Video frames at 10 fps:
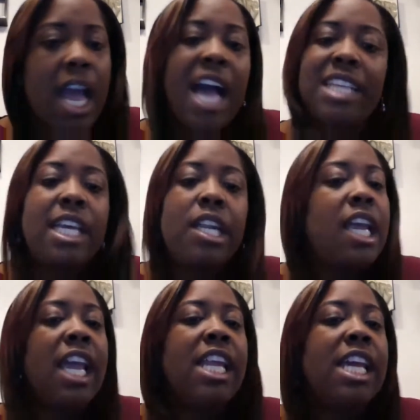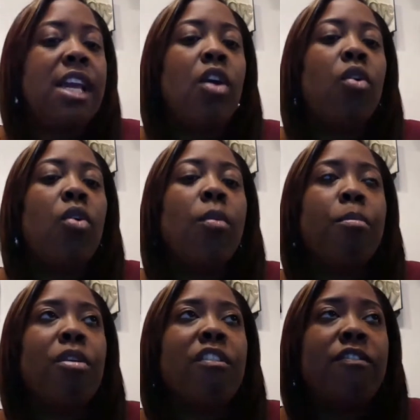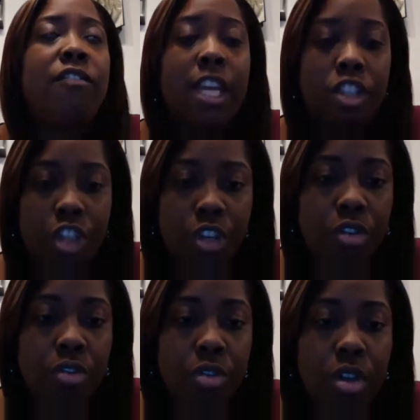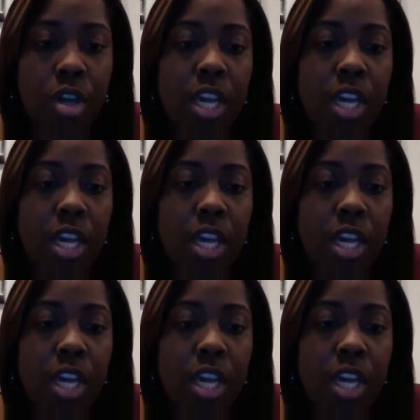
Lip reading: I said, any professional,